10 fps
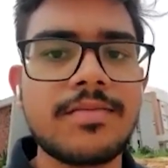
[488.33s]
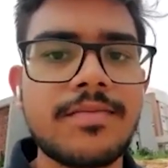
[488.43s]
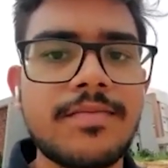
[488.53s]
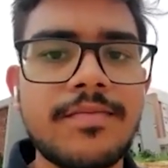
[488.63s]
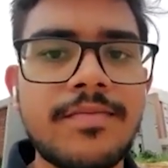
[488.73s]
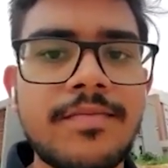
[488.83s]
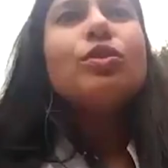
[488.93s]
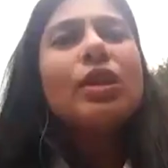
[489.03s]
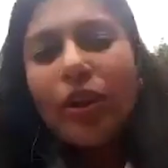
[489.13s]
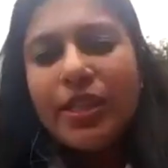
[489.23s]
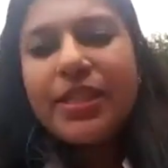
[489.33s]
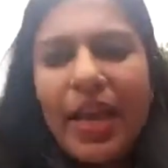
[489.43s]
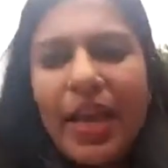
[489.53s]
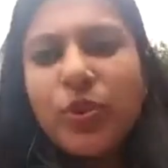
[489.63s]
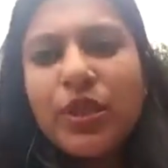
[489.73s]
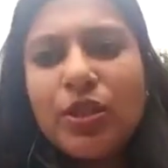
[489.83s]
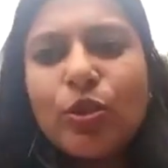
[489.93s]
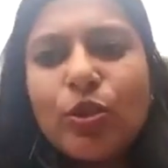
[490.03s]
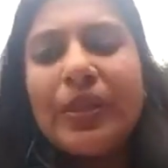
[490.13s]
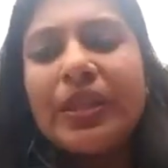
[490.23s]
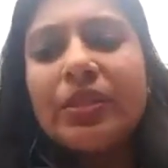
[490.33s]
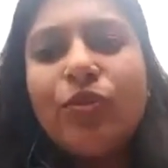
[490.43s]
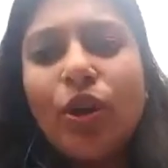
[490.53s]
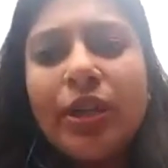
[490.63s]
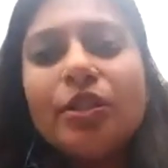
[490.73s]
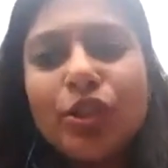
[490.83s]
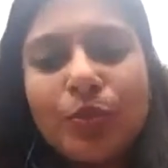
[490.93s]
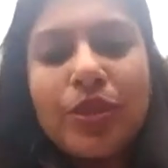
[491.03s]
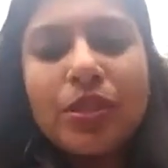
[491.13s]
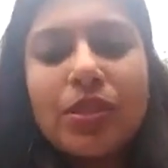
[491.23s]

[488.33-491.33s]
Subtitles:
Okay, so the college has tie-ups with these two companies for internships?